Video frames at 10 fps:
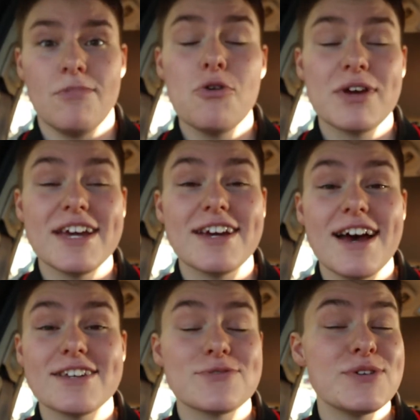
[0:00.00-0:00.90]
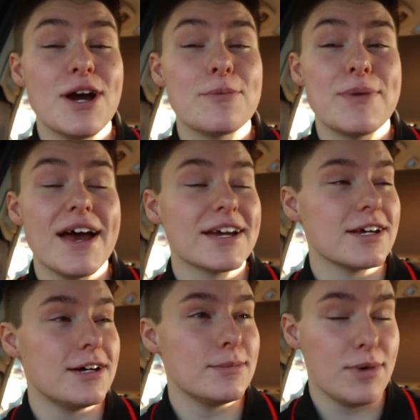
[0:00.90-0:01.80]
Okay, guys, we are
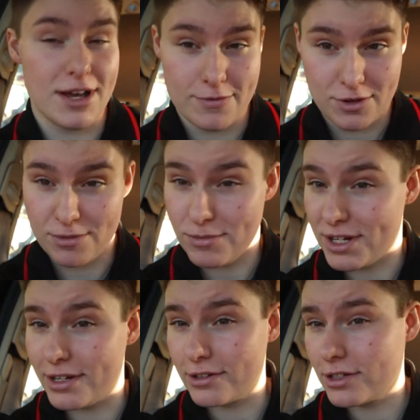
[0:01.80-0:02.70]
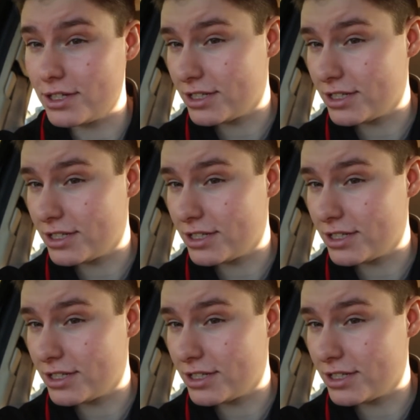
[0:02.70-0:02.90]
back. I have gotten my haircut.